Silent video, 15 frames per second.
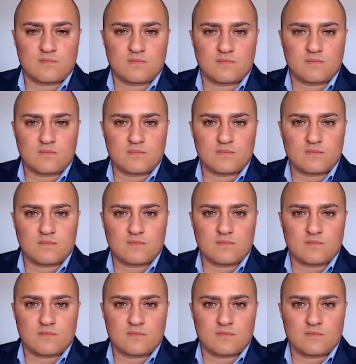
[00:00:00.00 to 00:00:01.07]

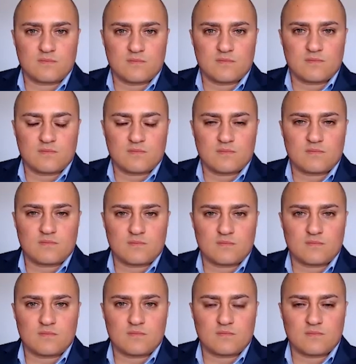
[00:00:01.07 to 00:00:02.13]

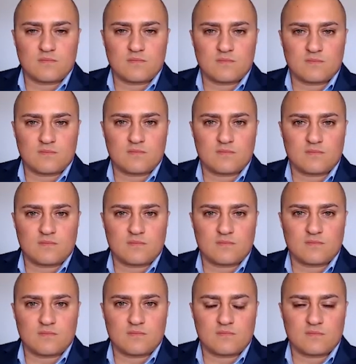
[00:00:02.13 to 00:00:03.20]

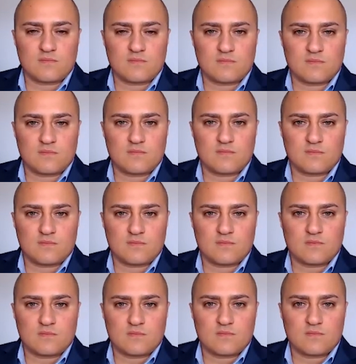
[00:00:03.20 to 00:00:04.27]

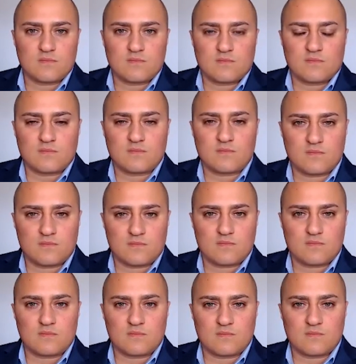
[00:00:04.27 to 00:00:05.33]

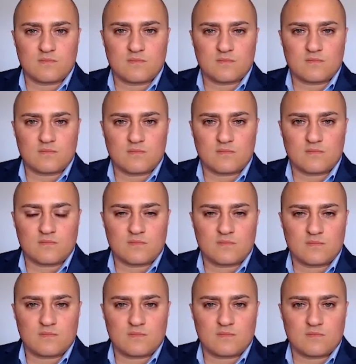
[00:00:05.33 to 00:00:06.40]

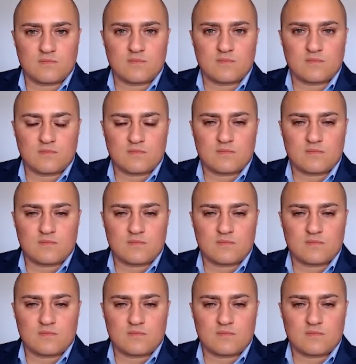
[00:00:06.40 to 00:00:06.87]
The person shown says nothing.